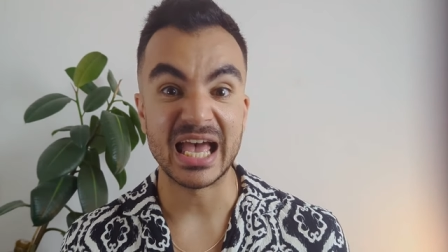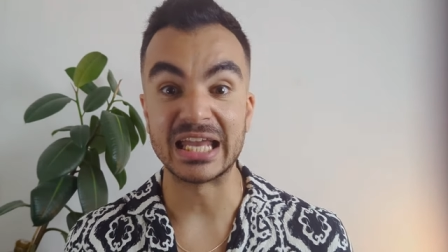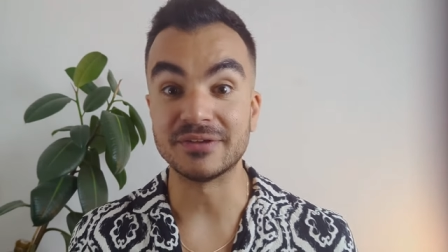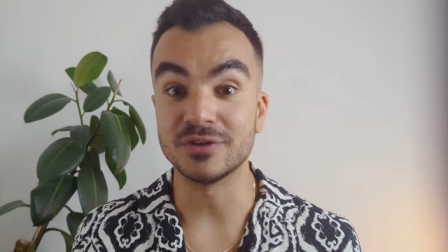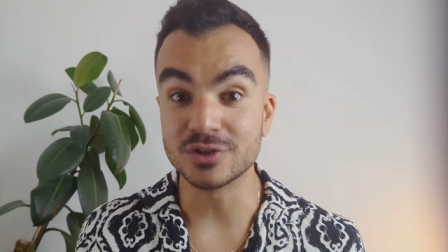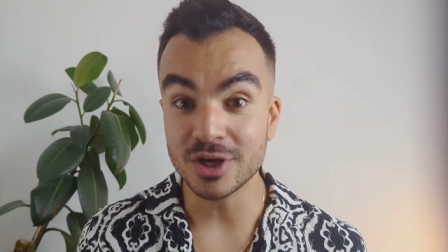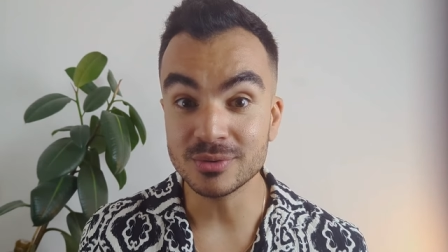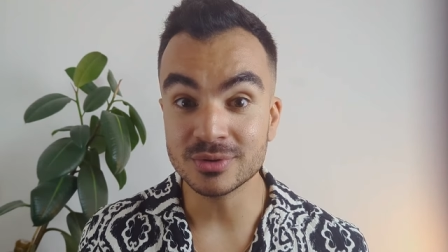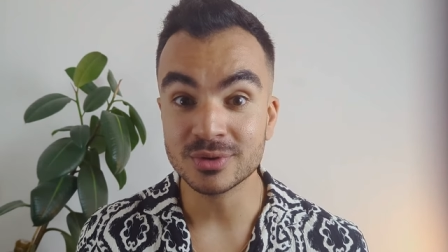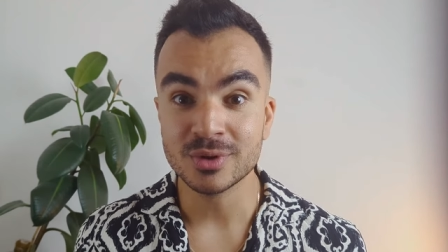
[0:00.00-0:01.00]
And if you
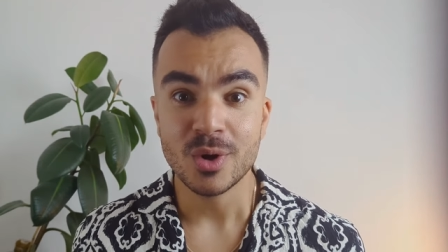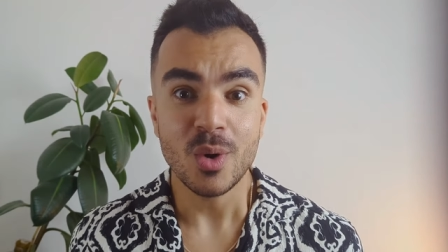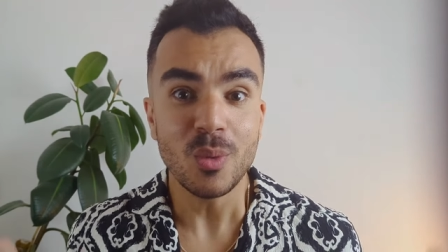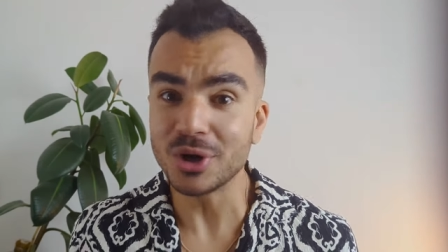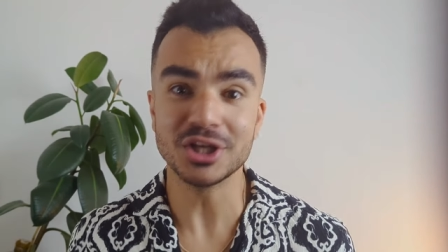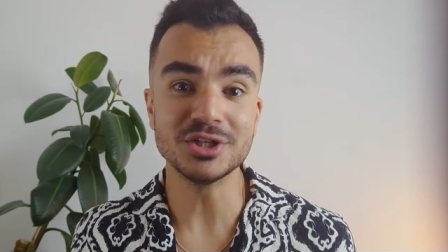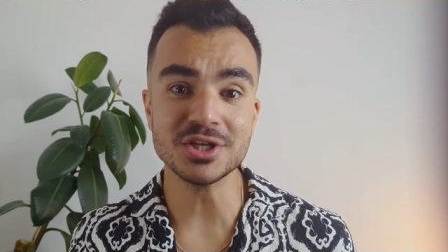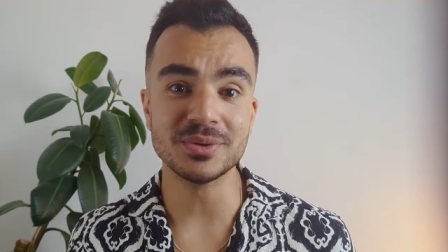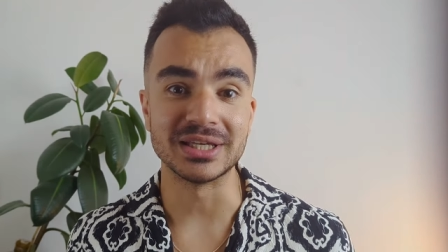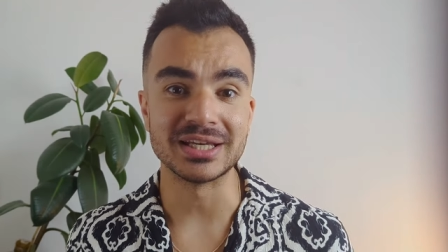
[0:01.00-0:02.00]
don't, what are you
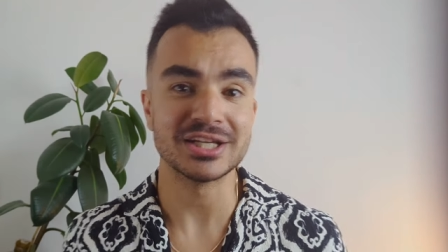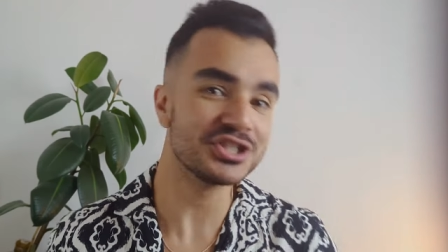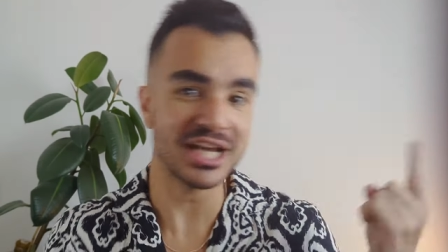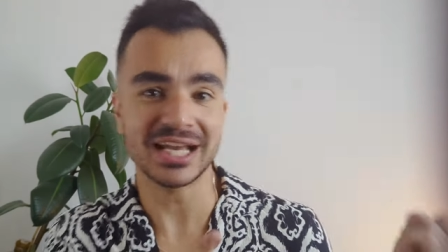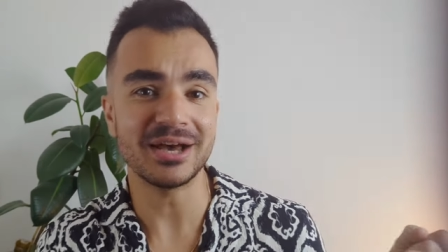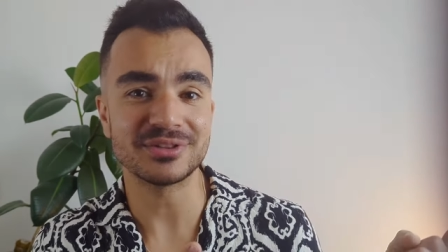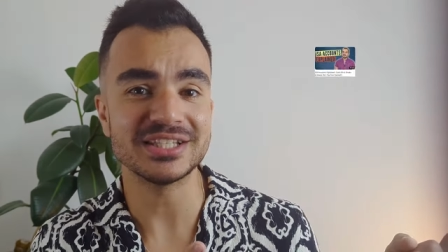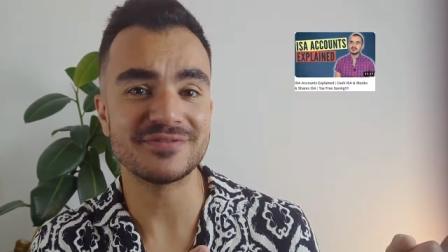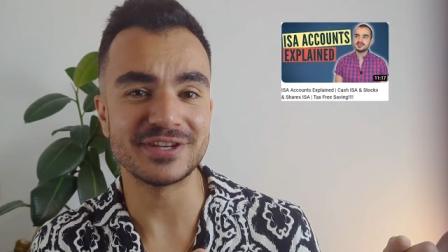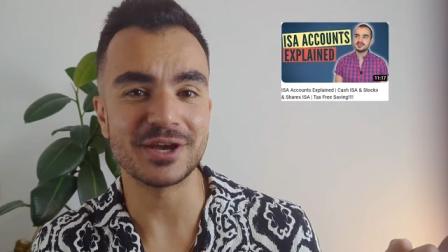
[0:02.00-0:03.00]
doing? Check out
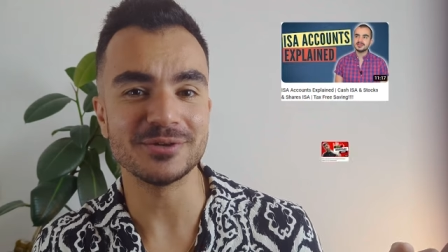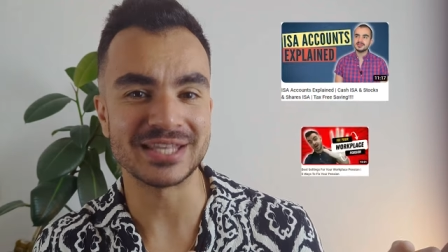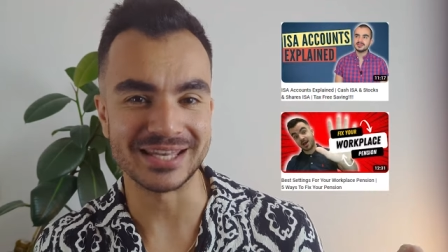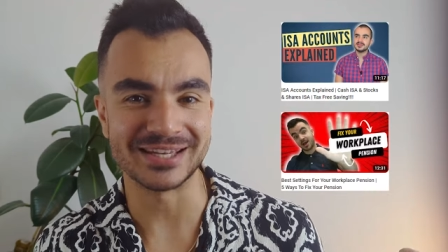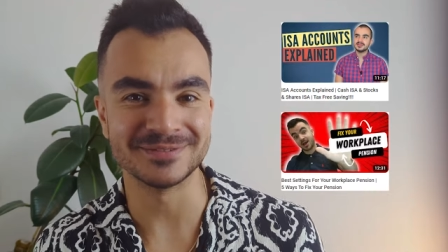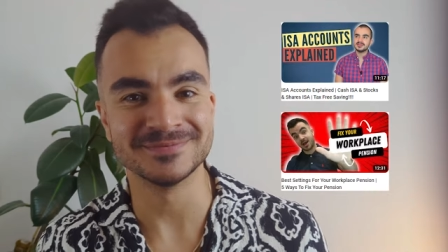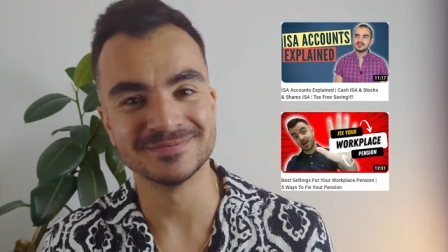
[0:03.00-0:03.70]
these videos here.